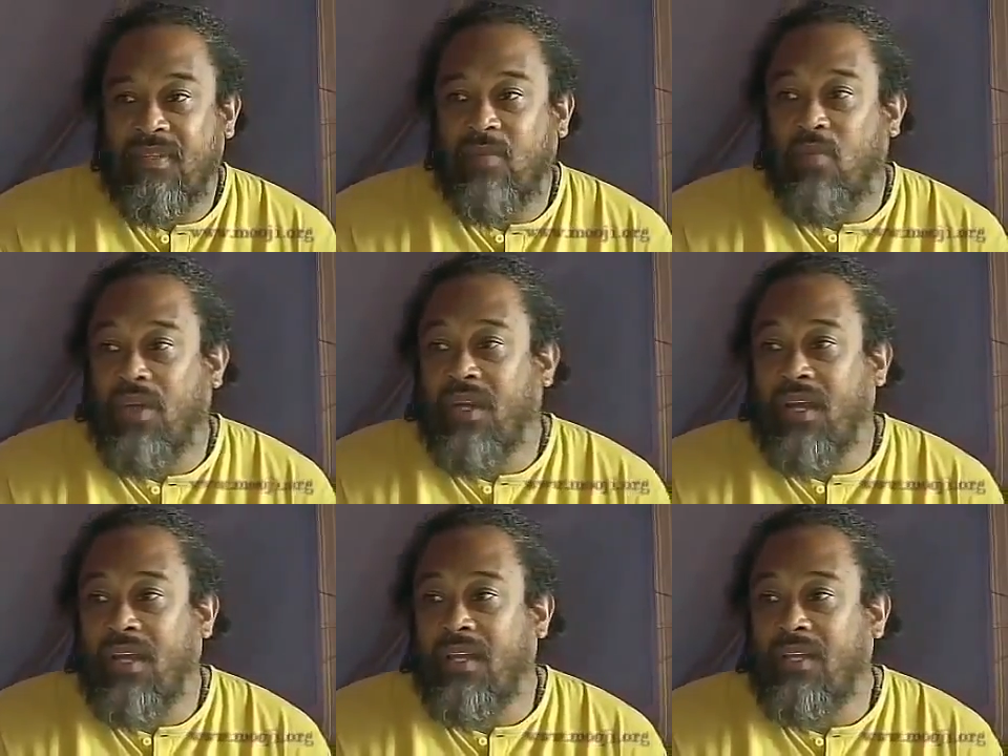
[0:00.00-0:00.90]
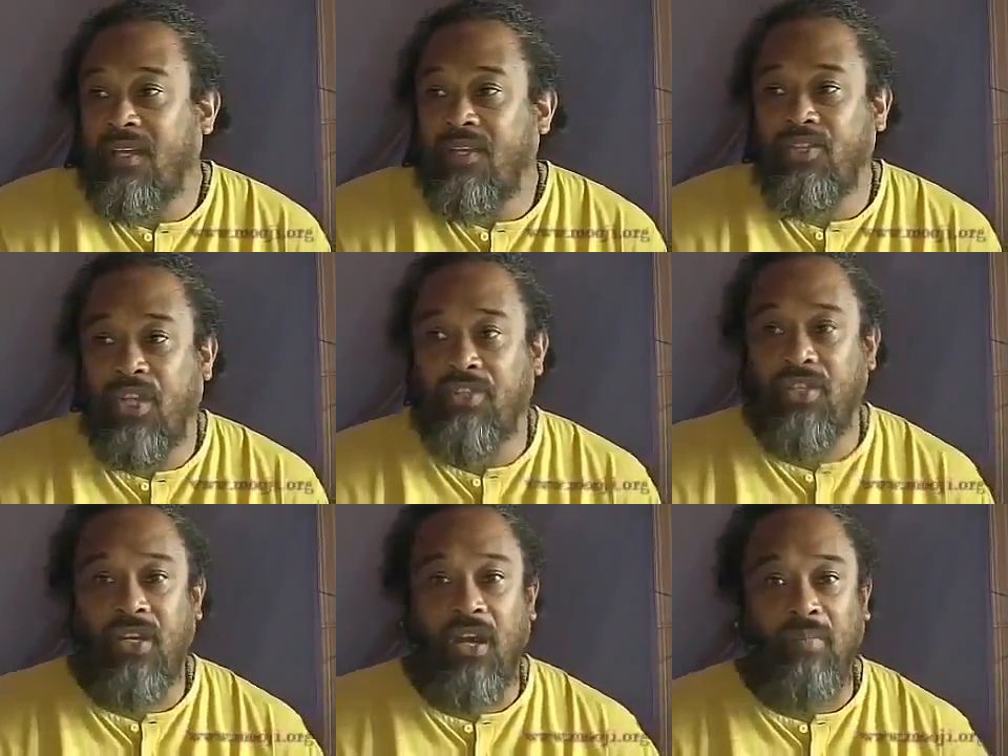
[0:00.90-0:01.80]
Is it one eye
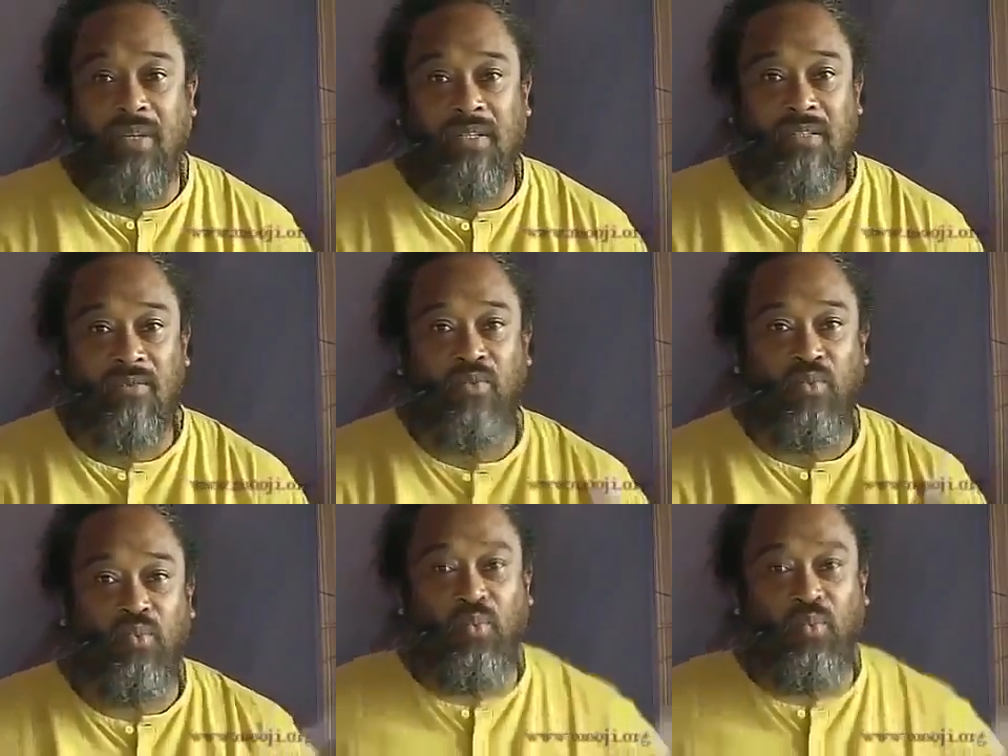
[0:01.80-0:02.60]
changing garment?